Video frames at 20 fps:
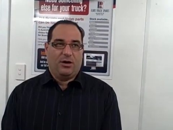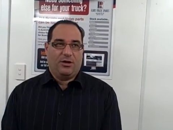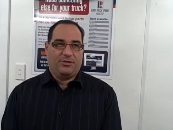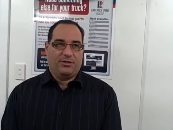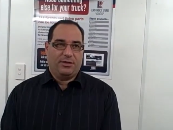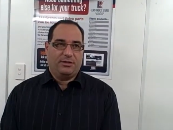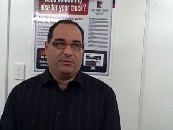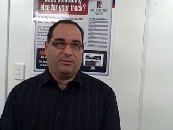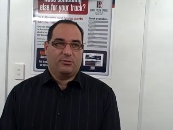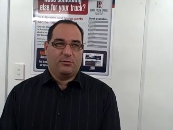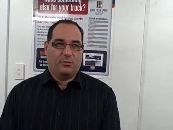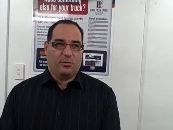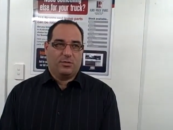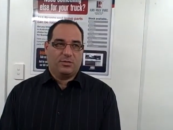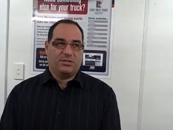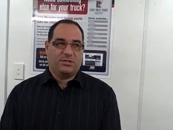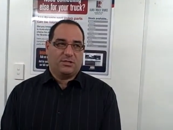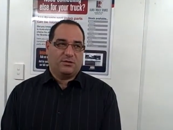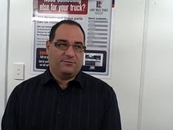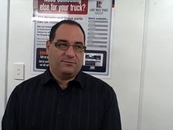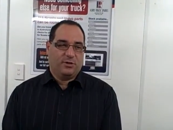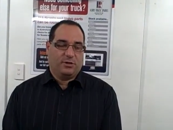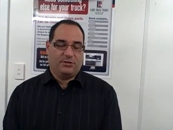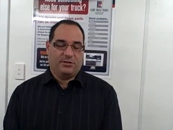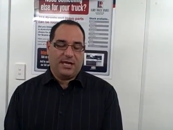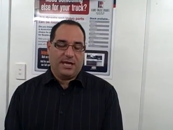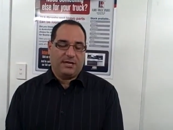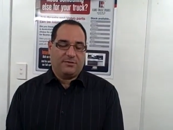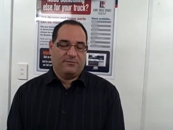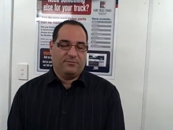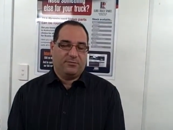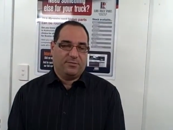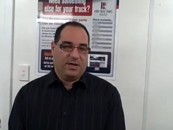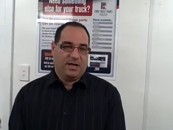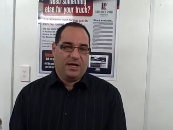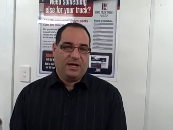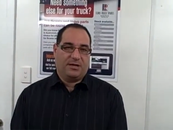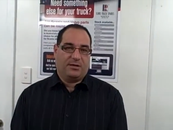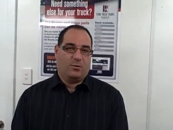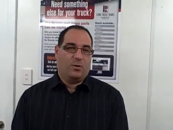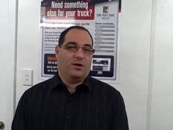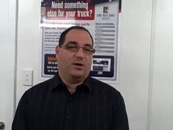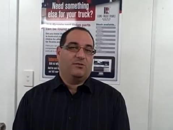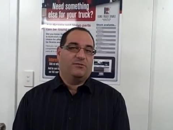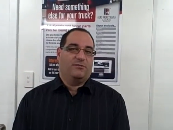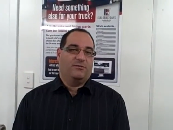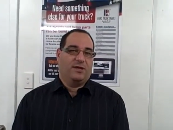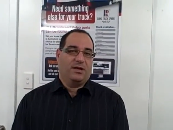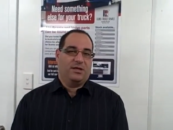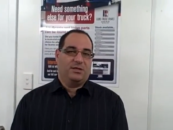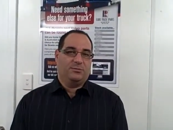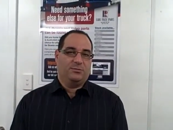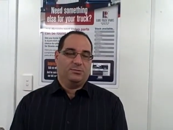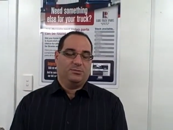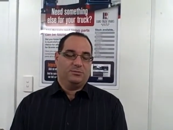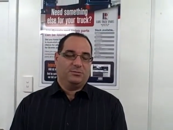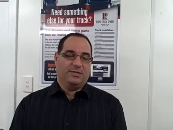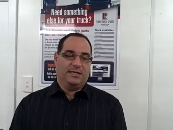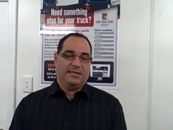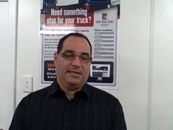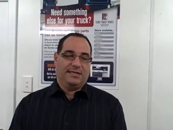think the rewards that I've got out of him are quite invaluable.